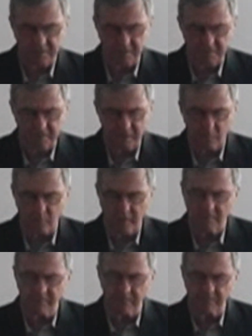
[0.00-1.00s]
that
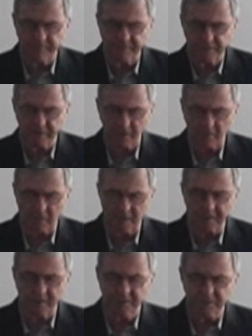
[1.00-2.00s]
wonderful physical
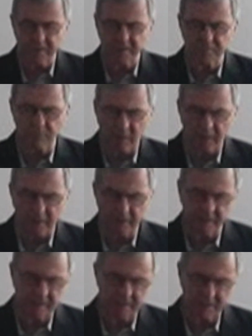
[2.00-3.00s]
organ that sends blood